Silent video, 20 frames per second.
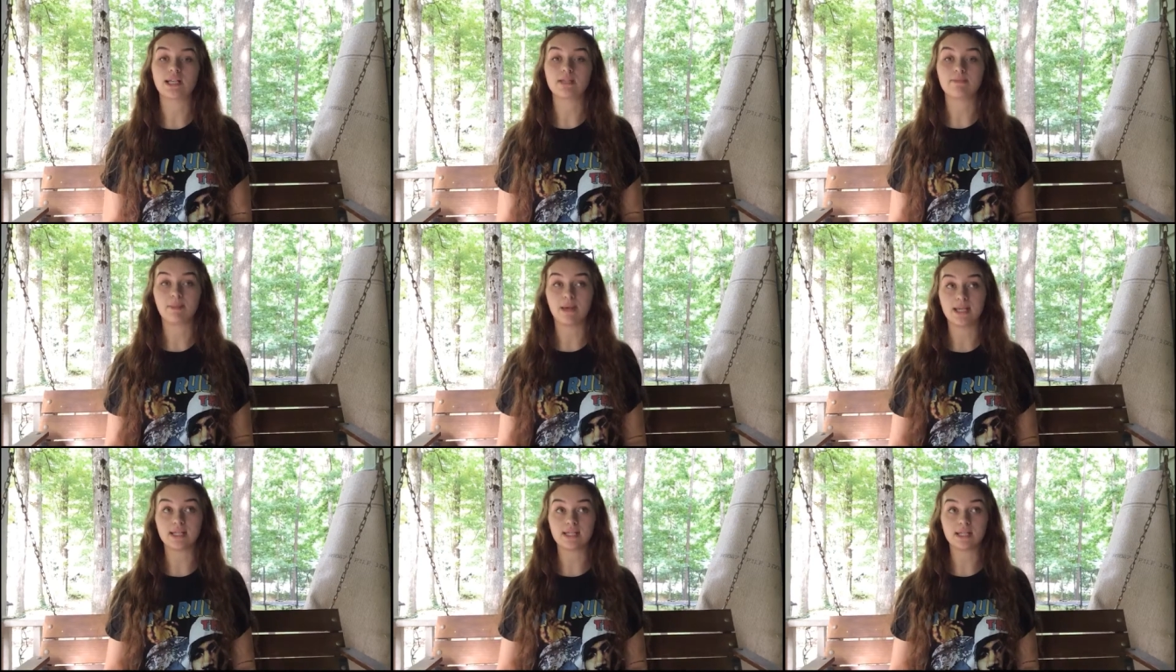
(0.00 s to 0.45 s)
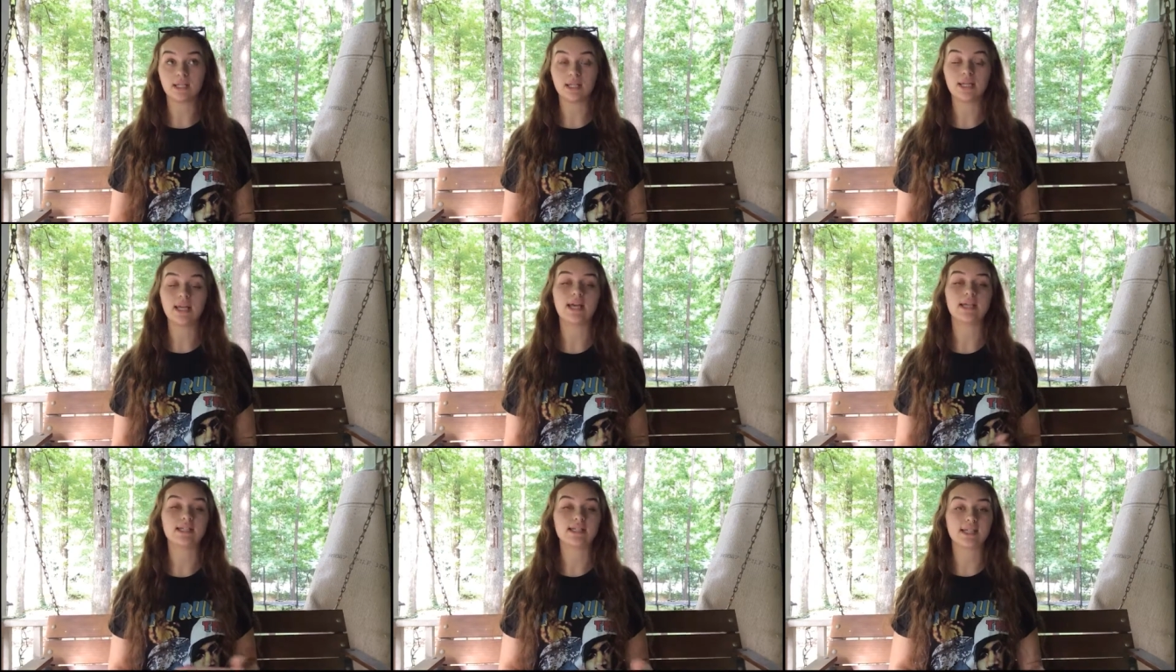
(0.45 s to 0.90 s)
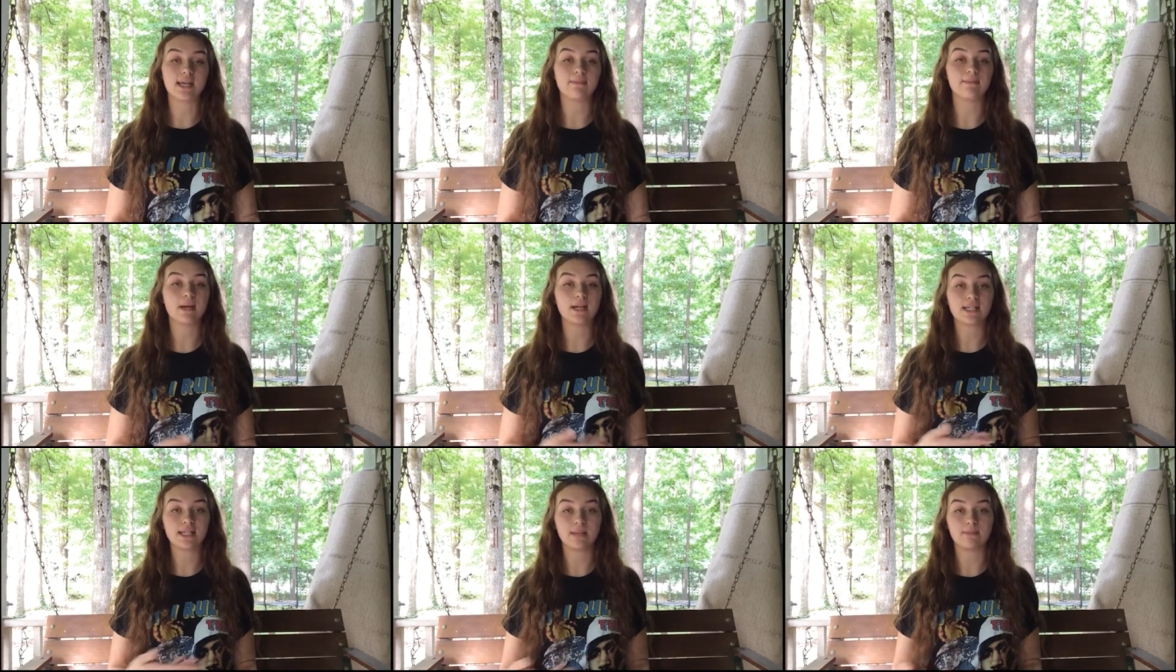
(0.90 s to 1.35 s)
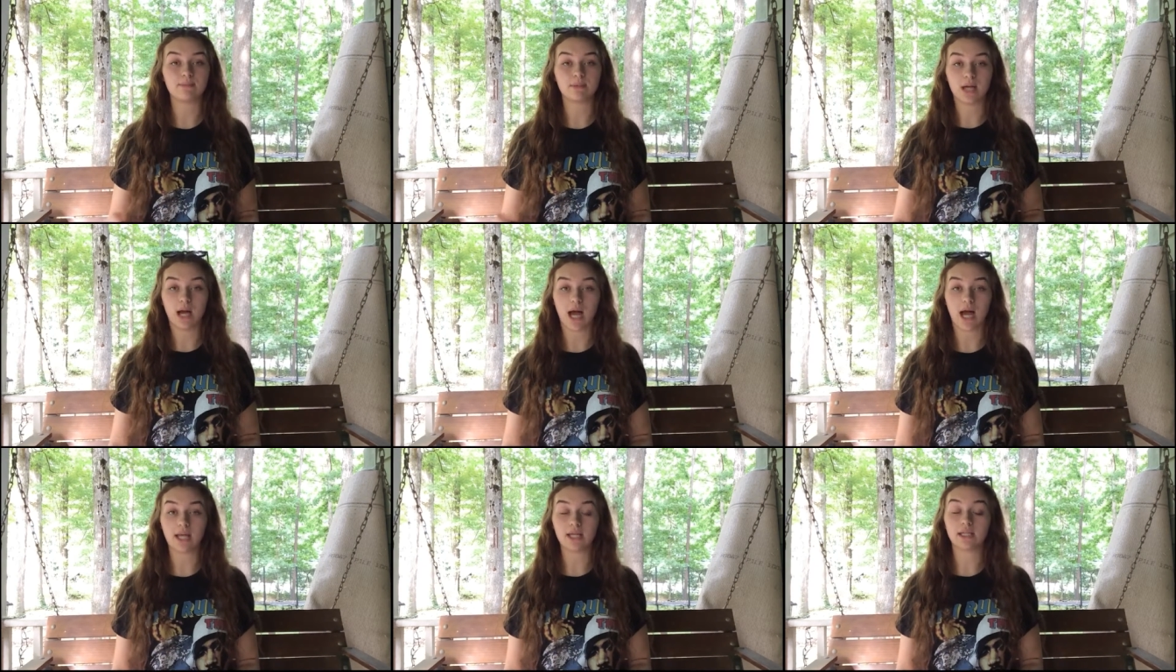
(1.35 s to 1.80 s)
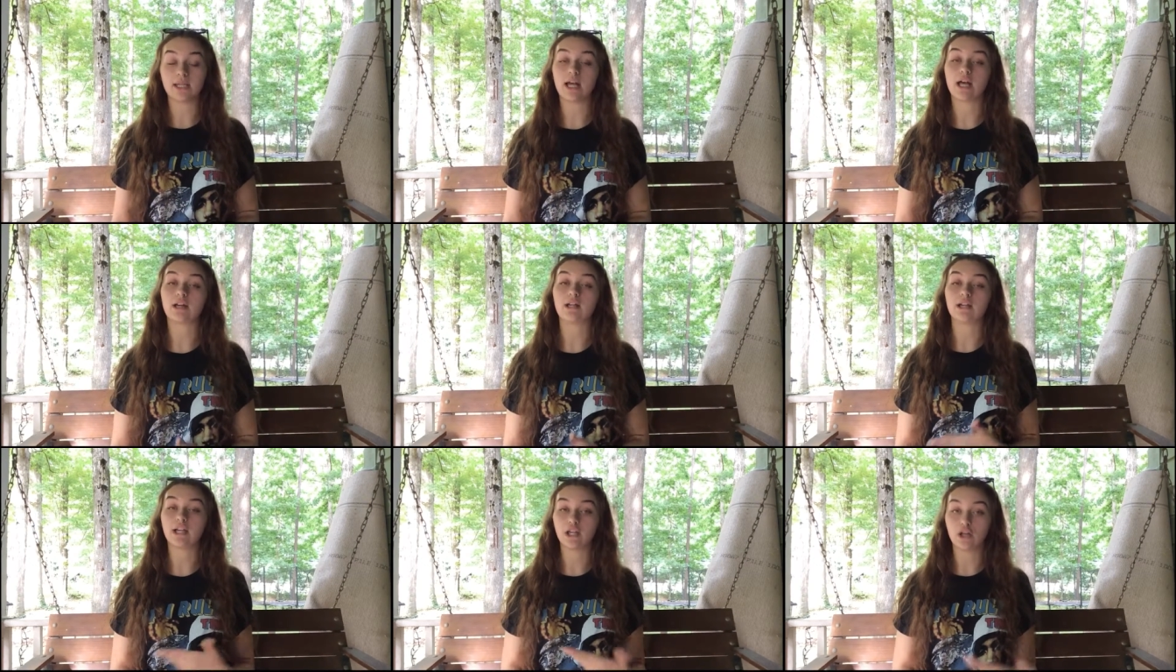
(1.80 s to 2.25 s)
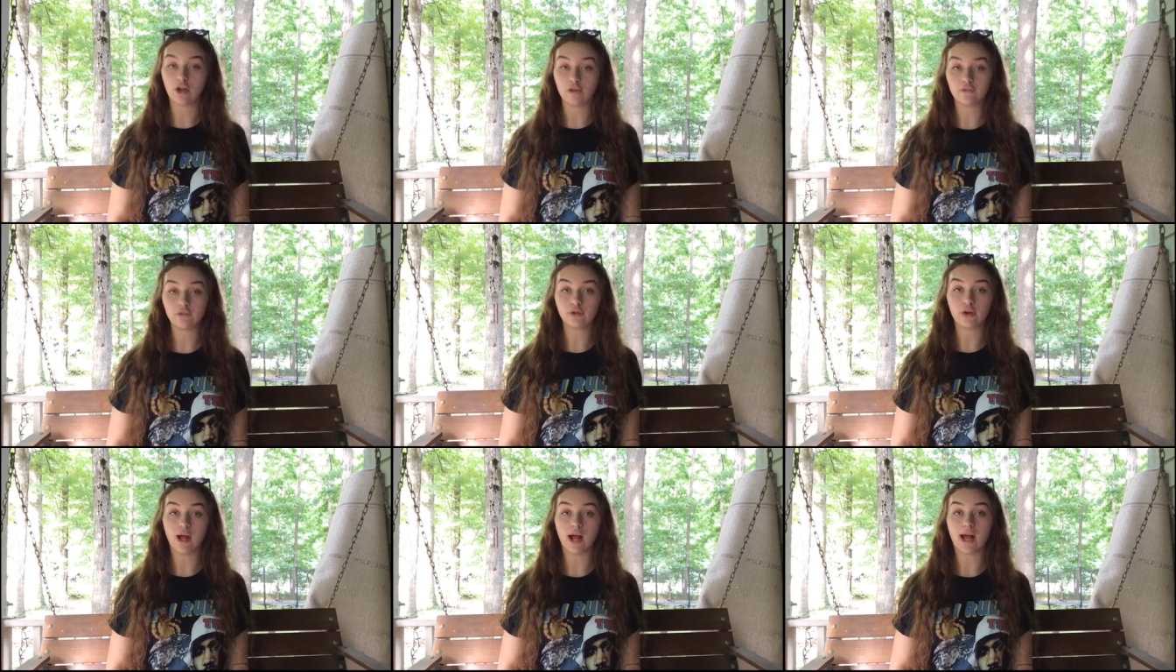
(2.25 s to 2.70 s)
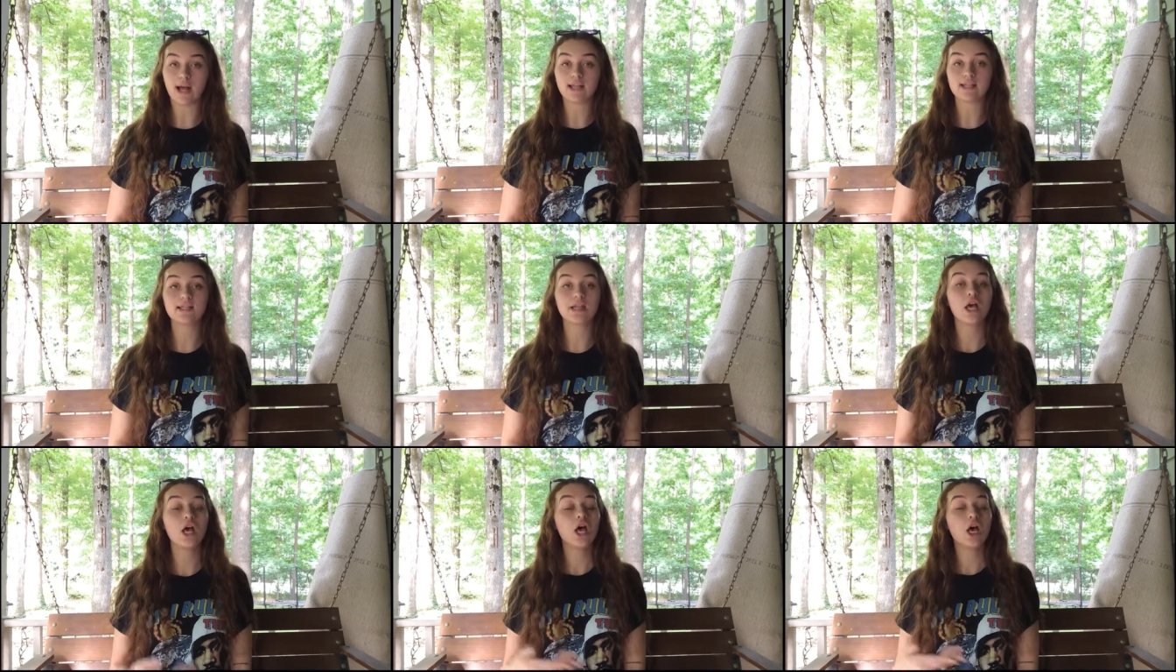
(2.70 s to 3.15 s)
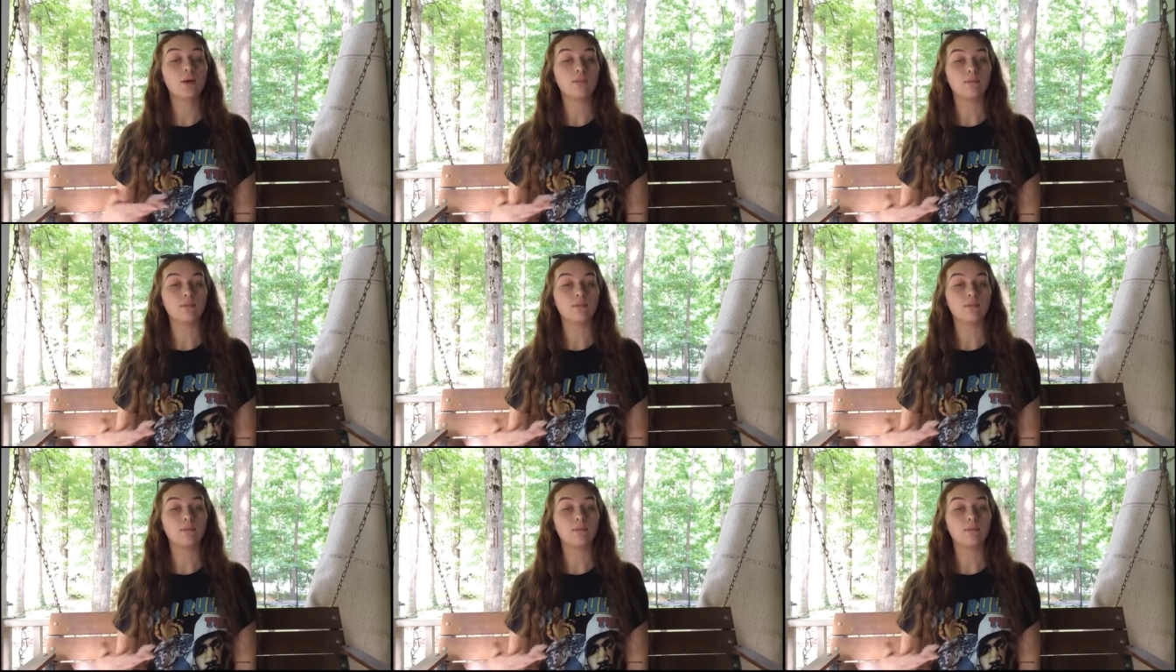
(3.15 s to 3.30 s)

it's basically a step by step guide on how to get off your ass,